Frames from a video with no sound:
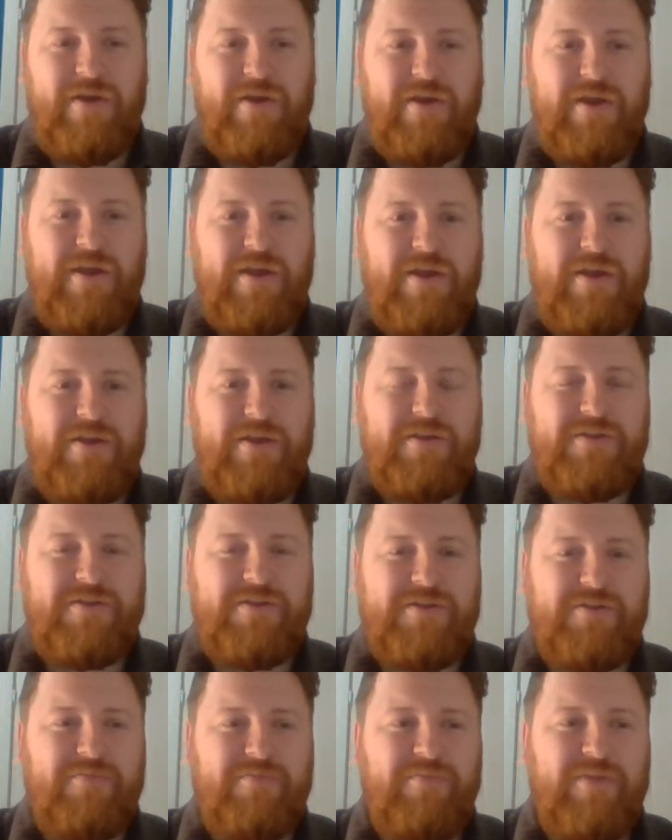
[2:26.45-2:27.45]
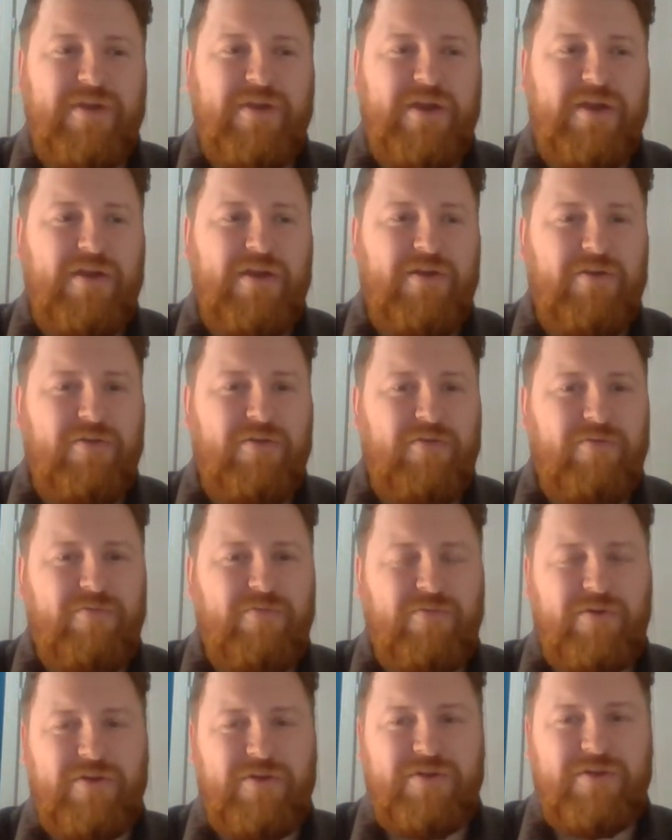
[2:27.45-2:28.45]
is somebody who
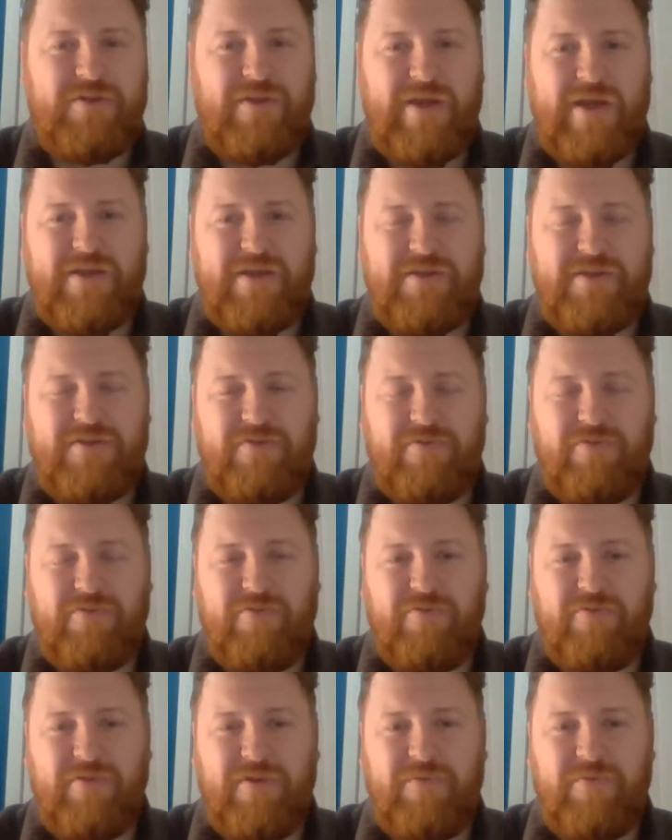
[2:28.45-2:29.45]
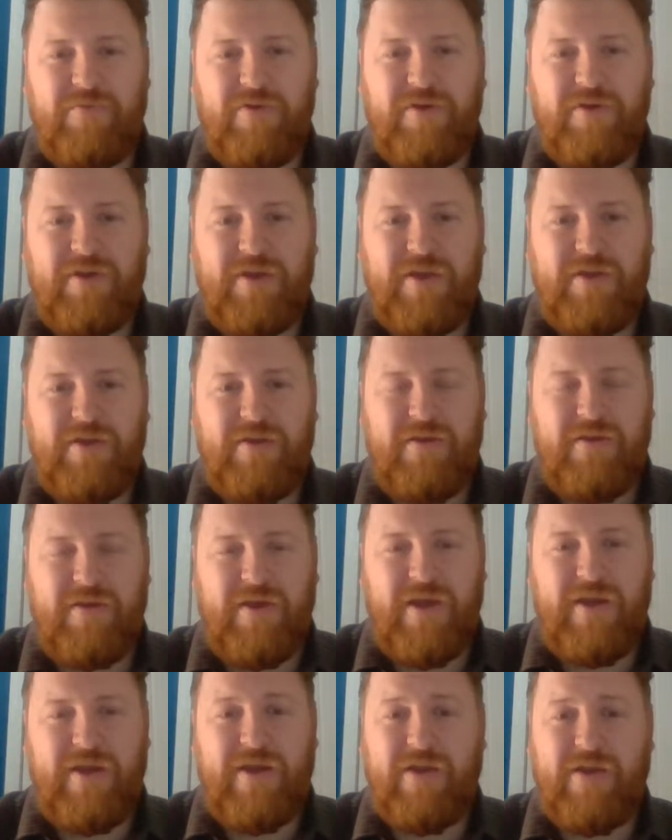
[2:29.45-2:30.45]
was last or currently working
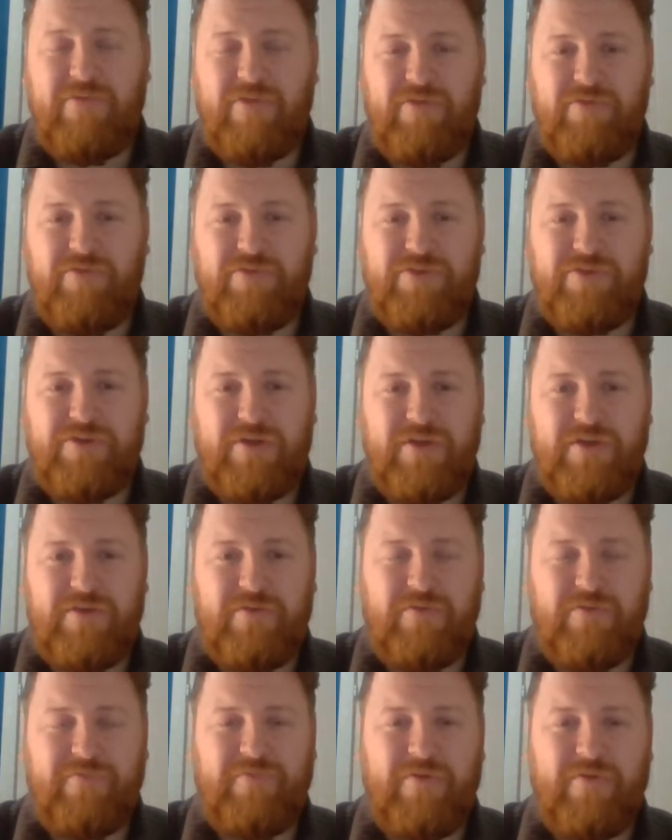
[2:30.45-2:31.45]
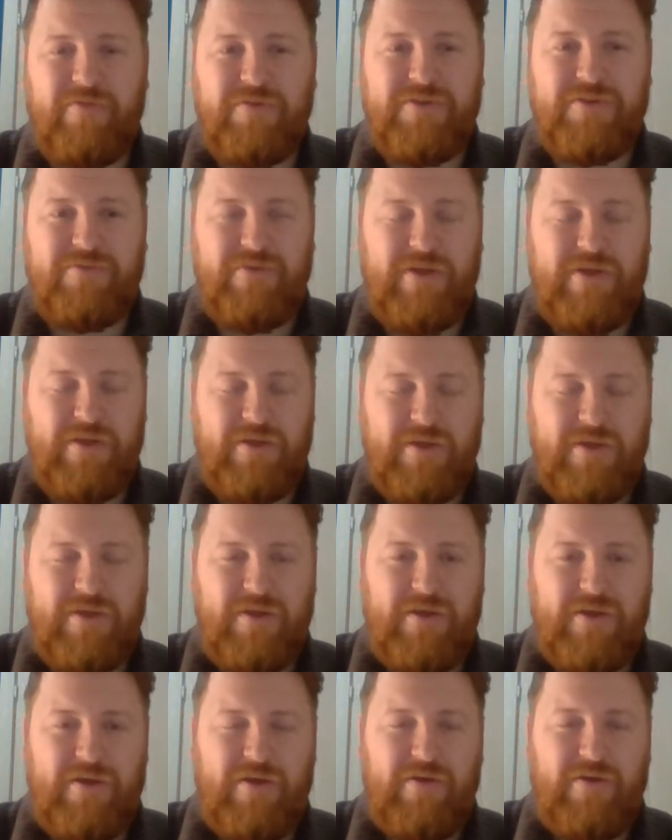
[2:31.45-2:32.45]
in agriculture or forestry,
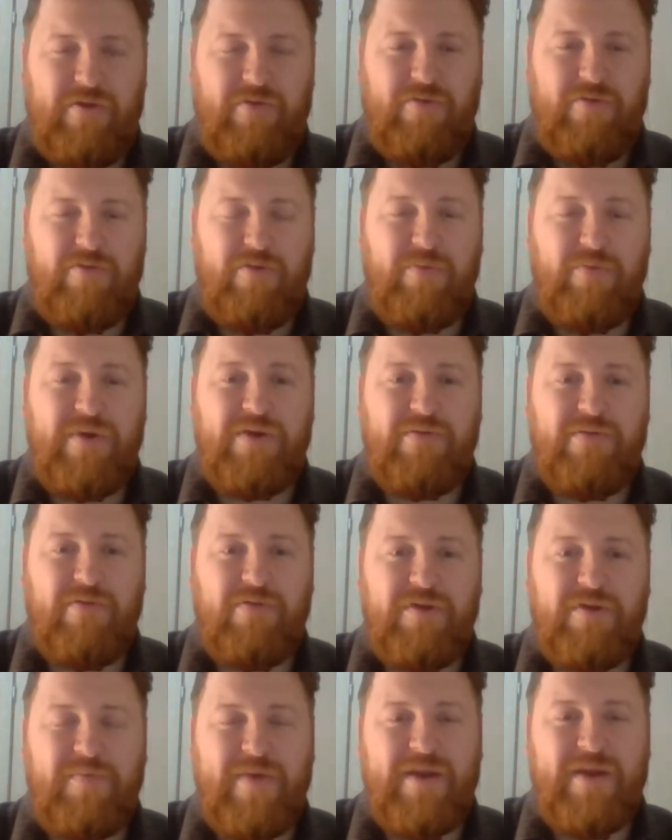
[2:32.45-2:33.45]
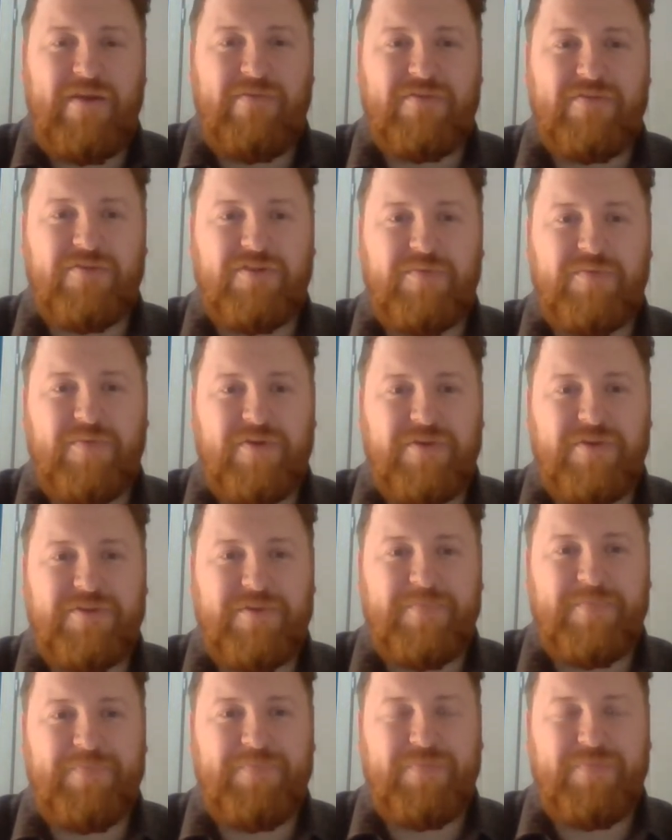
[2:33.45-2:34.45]
or a widow or a dependent of such
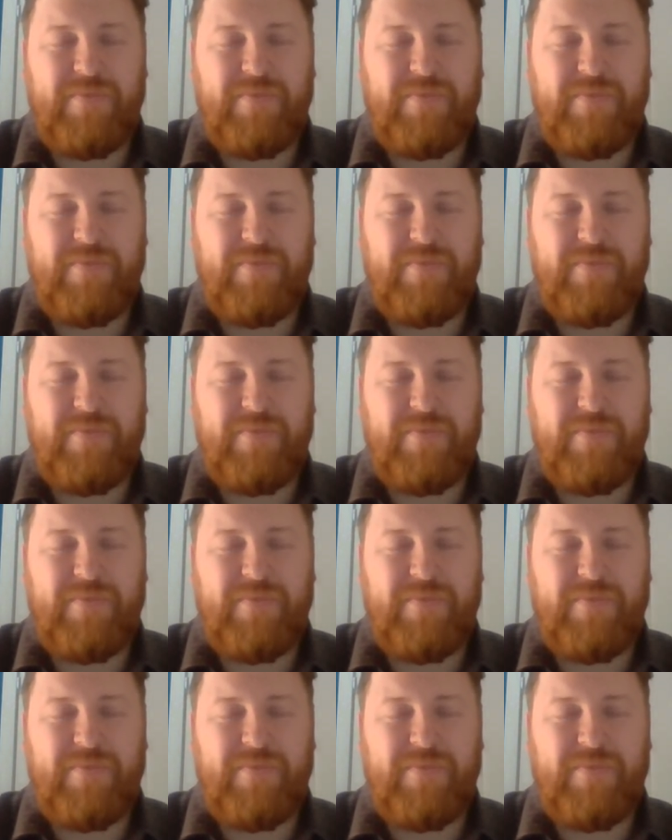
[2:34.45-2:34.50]
person.